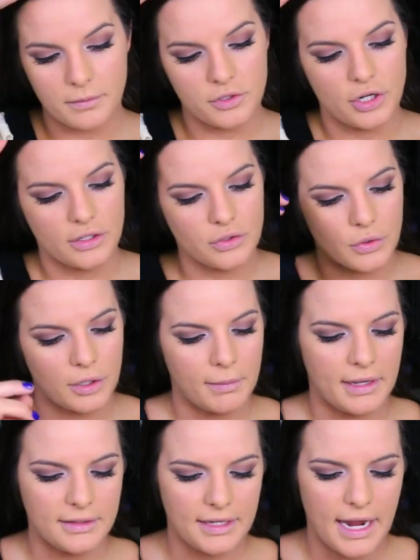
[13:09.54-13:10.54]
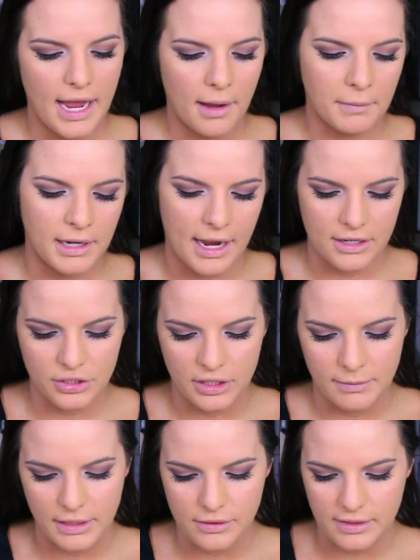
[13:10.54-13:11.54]
from the drugstore, but today I'm going to
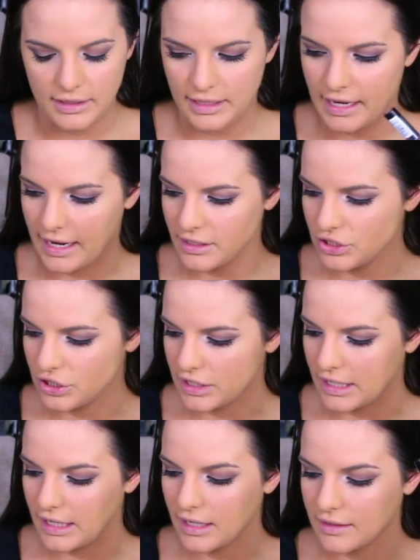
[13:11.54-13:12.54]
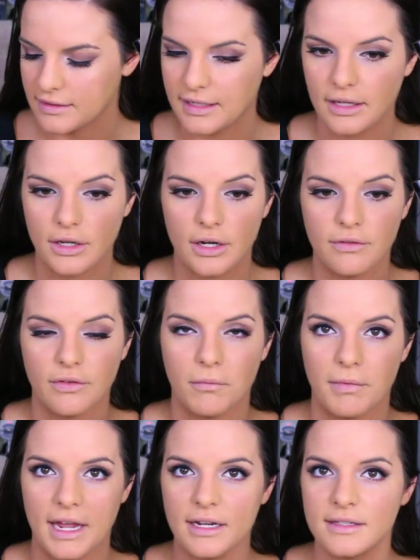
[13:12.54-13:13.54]
actually be using the HD concealer from
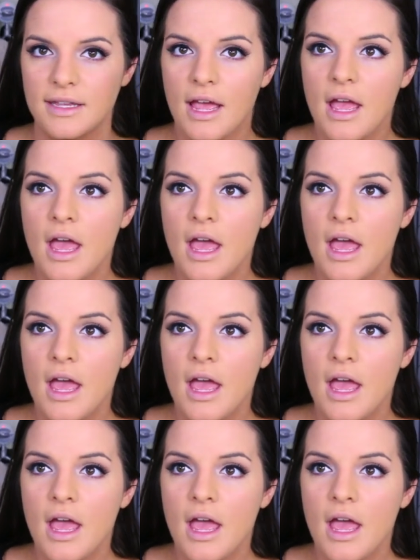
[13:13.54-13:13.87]
NYX.